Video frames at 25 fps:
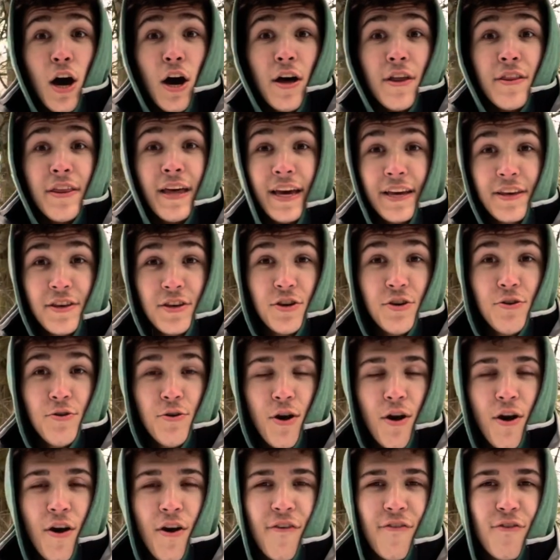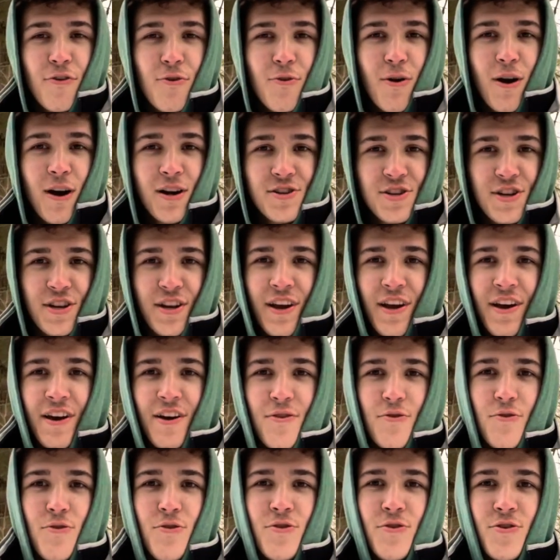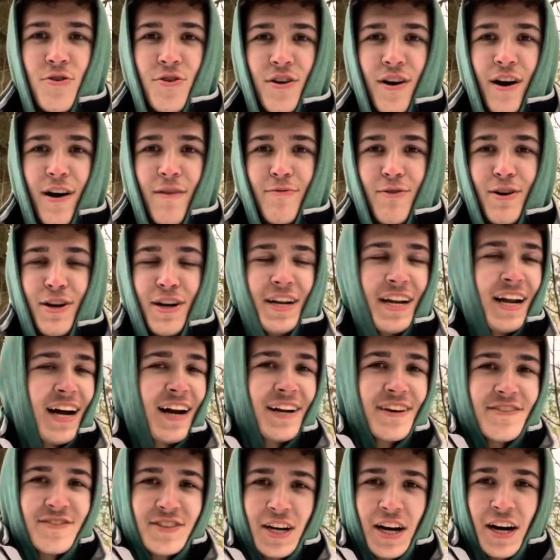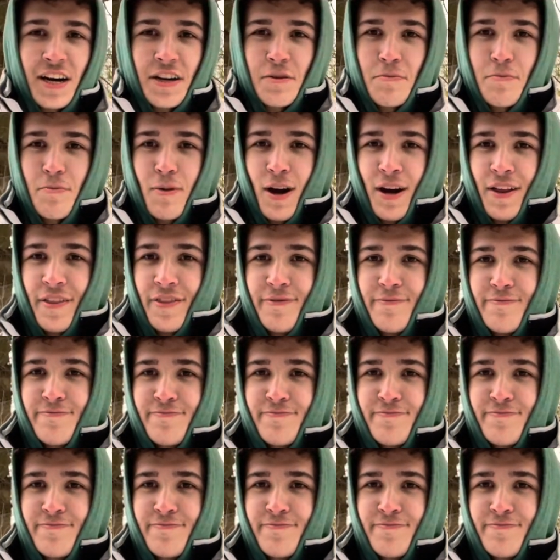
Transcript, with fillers: Thank you for watching. Whew, I'm running out of talking breath.